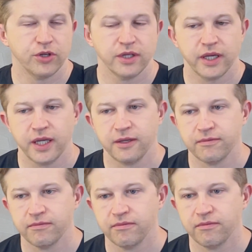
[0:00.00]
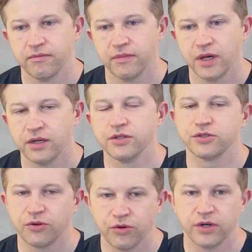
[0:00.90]
really
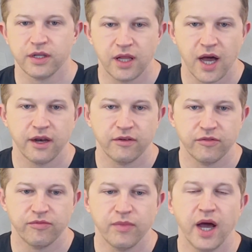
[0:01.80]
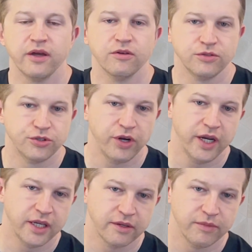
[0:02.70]
underscored a lot of my own
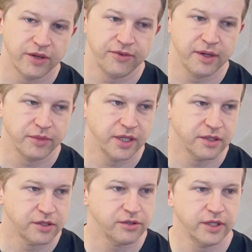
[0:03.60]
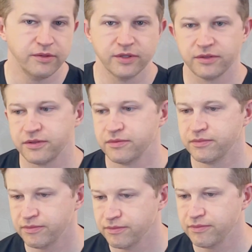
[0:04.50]
training and my family history with
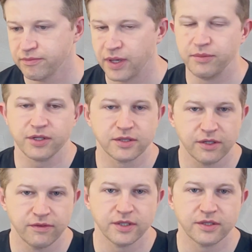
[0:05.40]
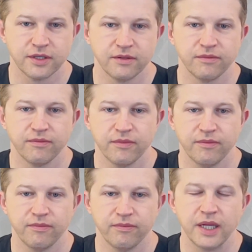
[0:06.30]
public service and
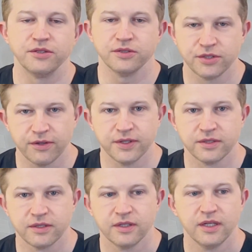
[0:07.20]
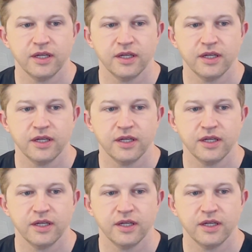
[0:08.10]
patient service.